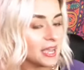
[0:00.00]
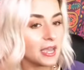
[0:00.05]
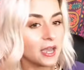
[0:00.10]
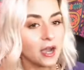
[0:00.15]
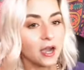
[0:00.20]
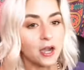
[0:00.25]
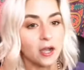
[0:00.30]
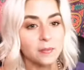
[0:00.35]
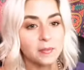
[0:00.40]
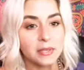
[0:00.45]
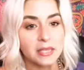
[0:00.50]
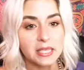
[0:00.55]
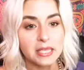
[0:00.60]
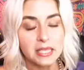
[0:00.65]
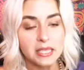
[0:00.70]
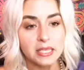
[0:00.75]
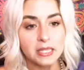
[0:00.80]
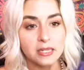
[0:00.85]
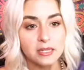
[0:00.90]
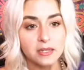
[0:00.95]
Um,
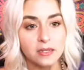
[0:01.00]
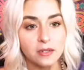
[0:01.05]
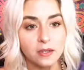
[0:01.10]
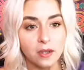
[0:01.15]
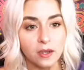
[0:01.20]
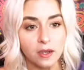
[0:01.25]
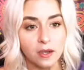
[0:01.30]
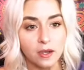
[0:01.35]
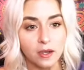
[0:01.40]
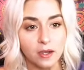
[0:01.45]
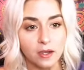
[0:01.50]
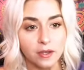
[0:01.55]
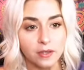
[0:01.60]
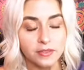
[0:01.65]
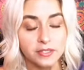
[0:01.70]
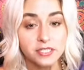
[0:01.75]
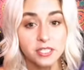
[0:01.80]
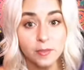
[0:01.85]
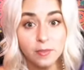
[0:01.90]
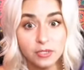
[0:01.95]
in uh,
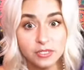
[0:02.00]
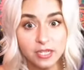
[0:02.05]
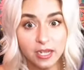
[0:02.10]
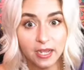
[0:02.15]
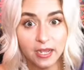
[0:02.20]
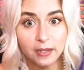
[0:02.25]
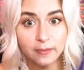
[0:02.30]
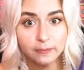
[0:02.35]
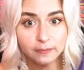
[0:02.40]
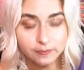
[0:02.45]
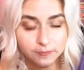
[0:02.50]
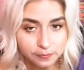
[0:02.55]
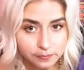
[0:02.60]
the summertime,